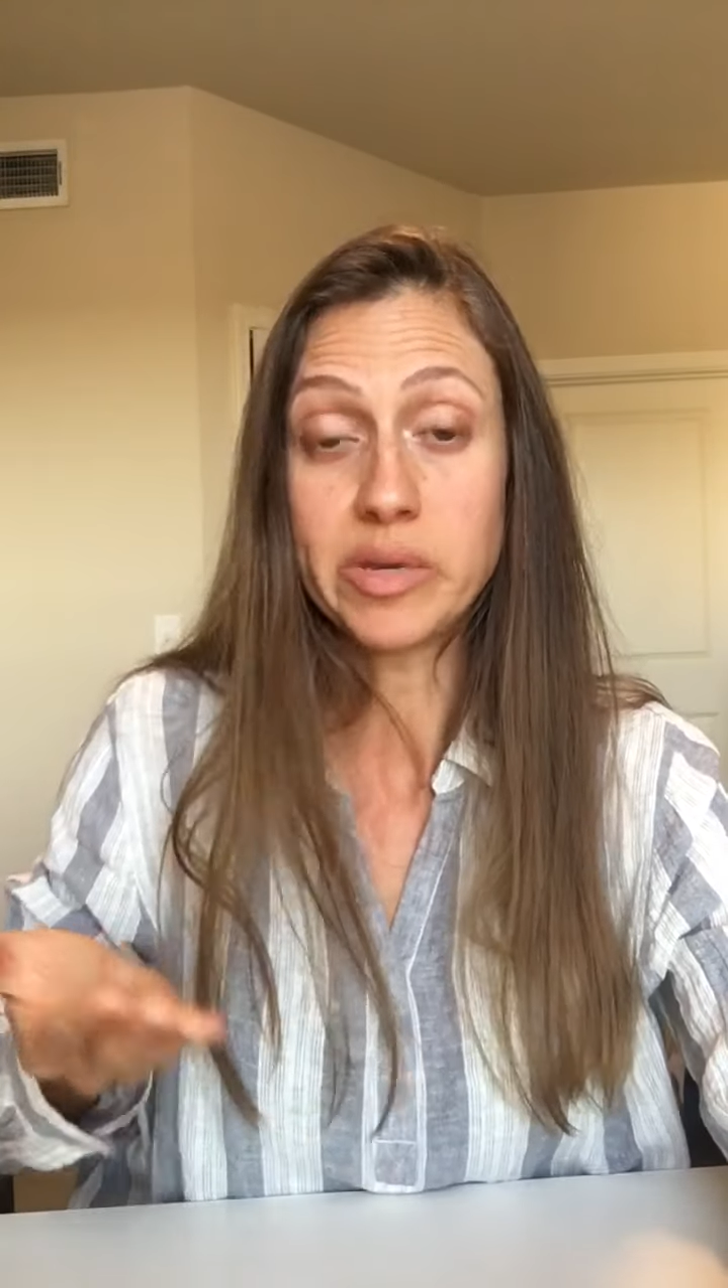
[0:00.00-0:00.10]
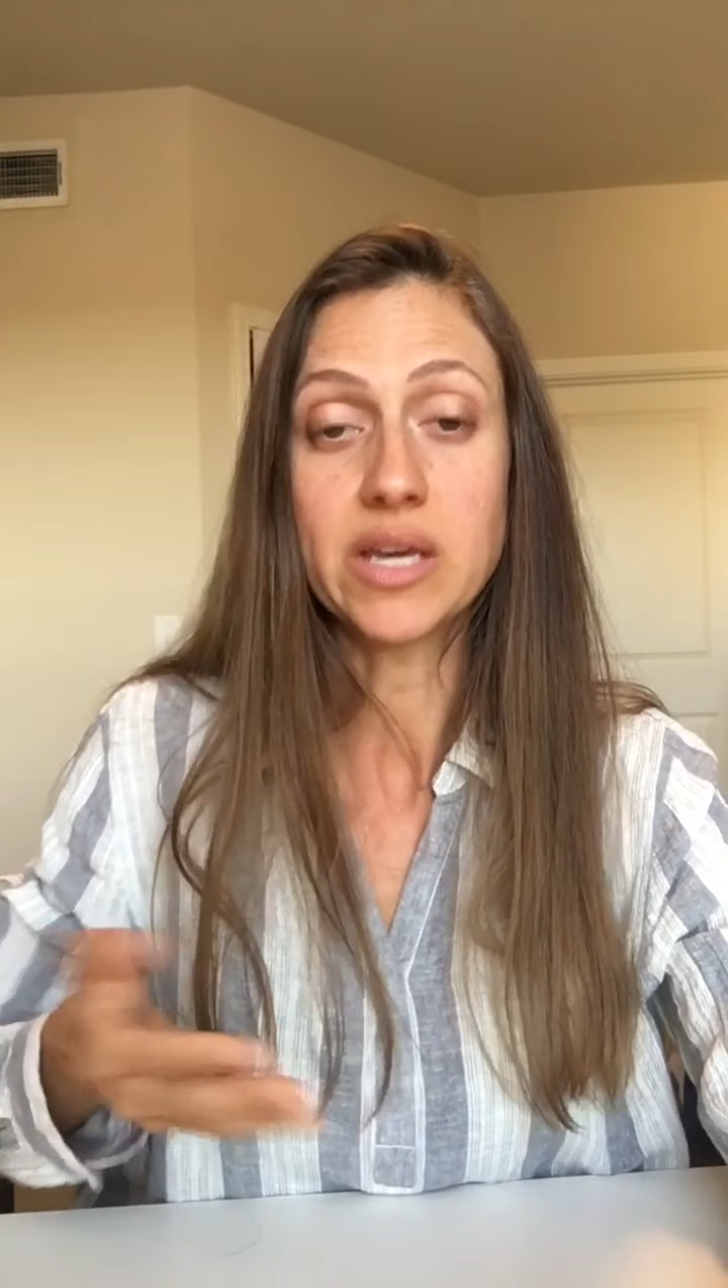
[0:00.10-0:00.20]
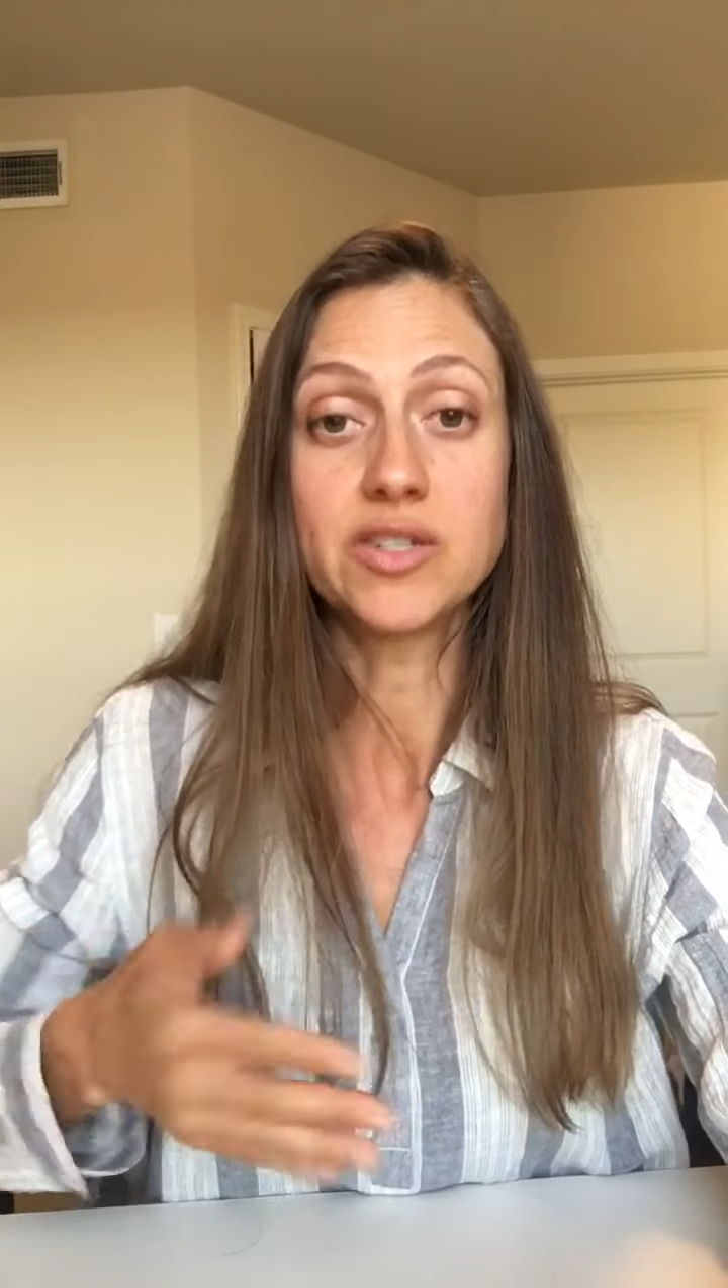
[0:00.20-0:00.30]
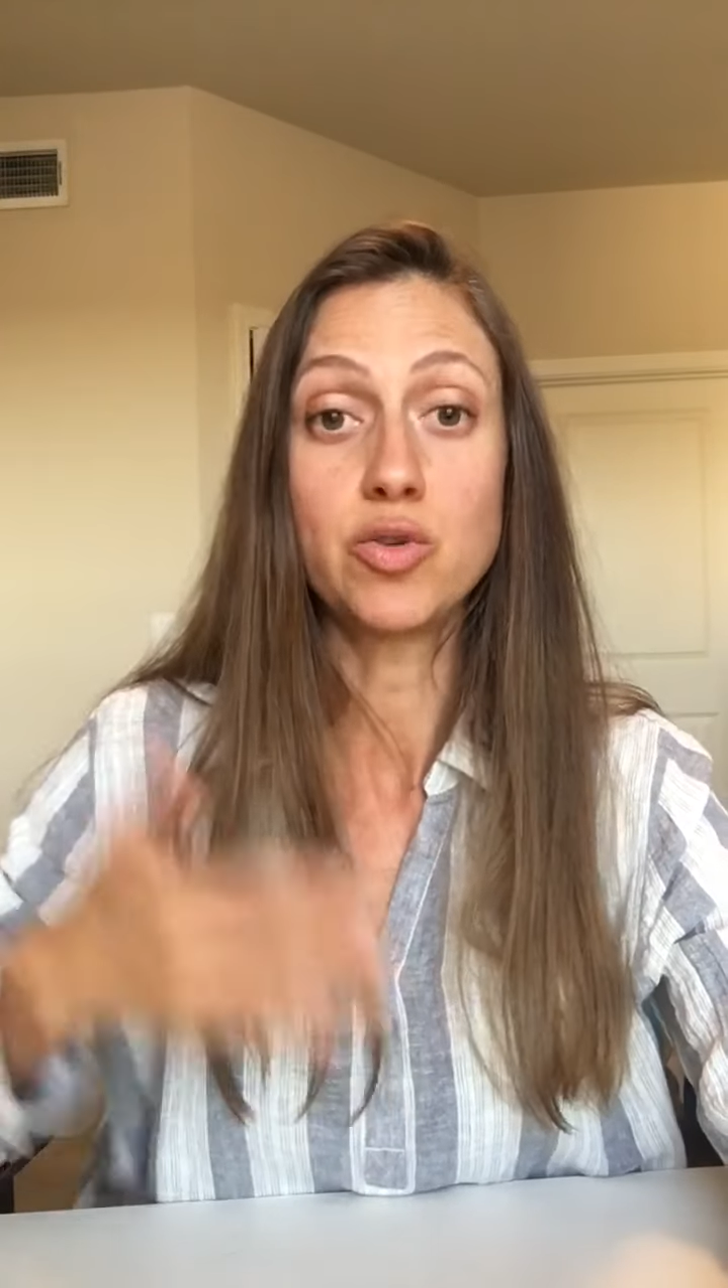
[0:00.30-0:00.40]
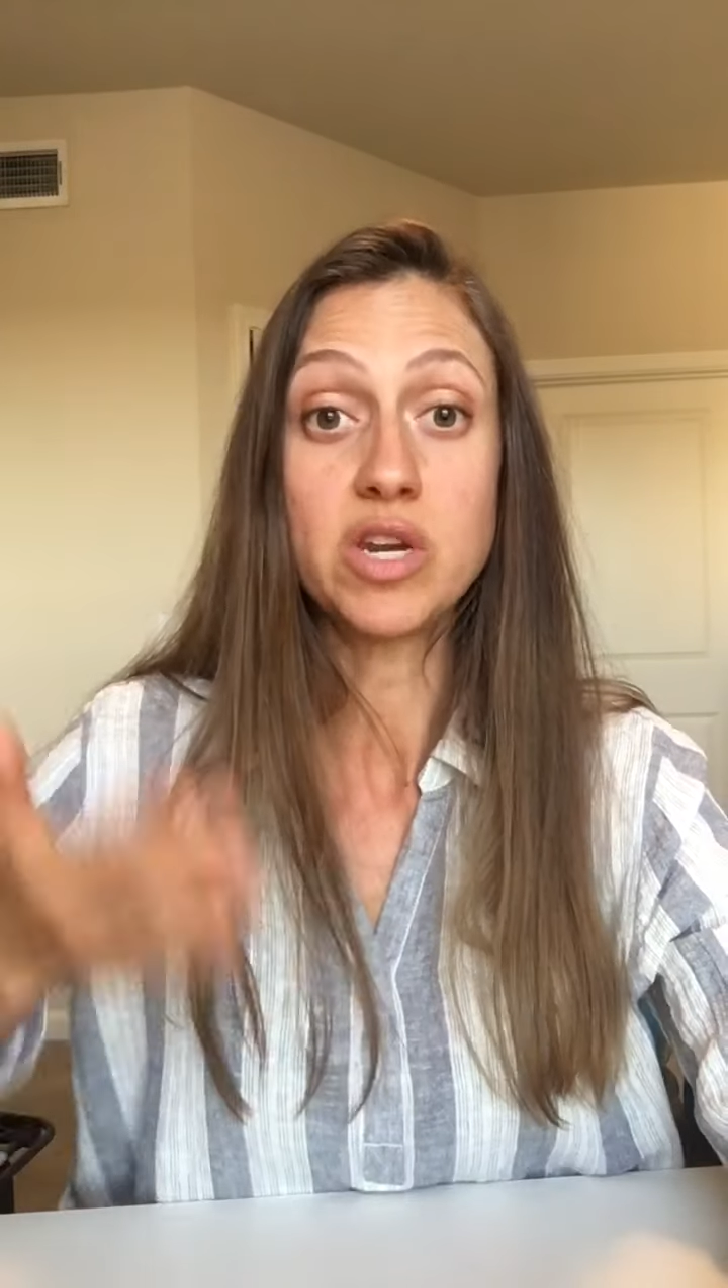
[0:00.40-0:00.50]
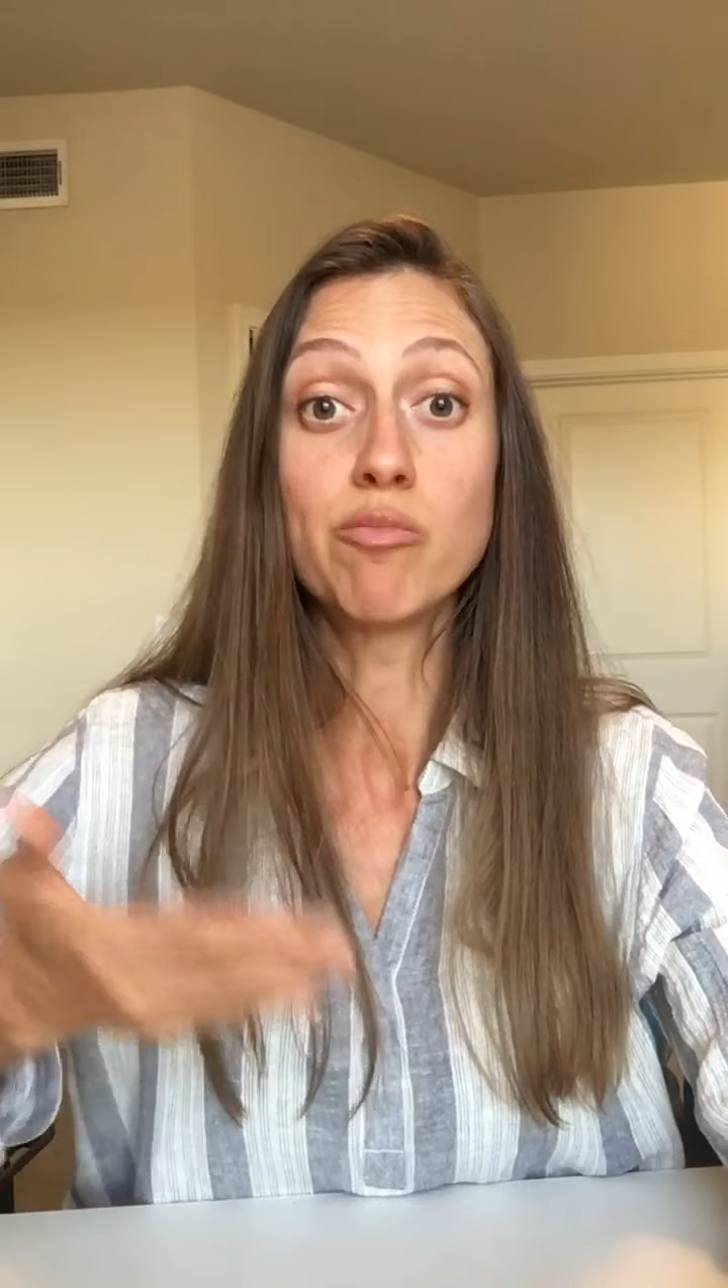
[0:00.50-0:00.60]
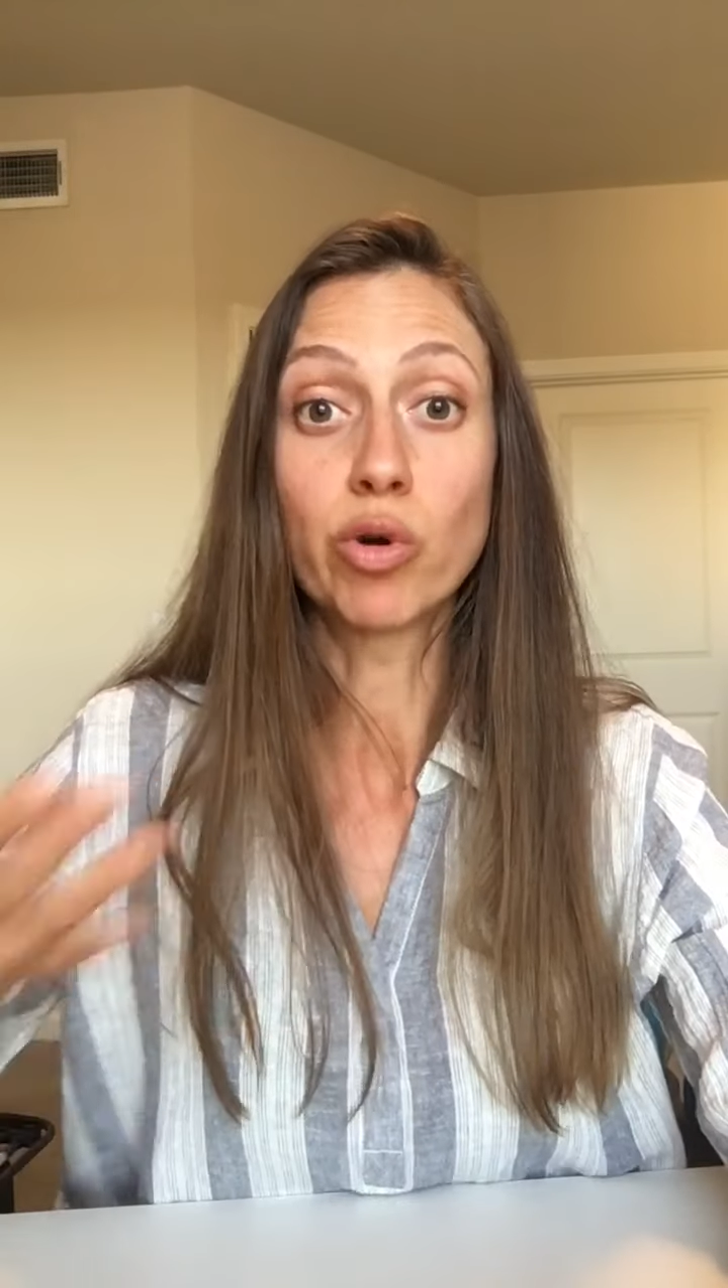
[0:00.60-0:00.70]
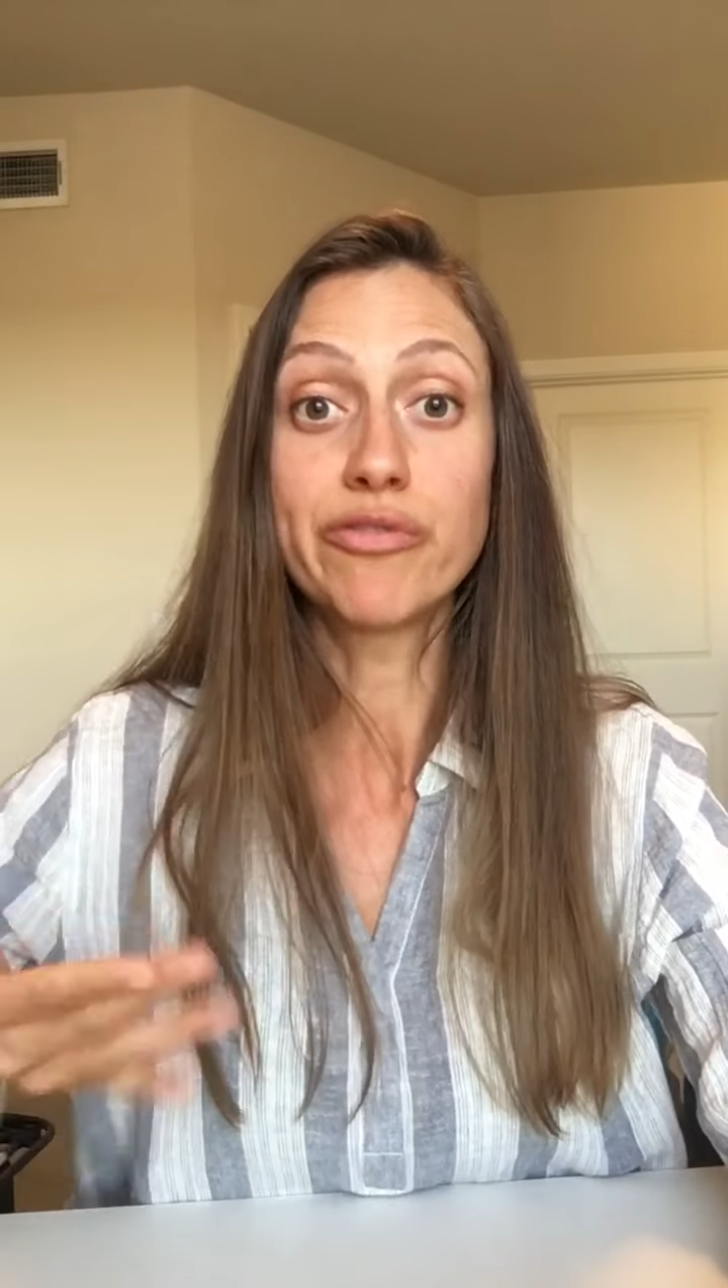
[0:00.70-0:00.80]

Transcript: because you need more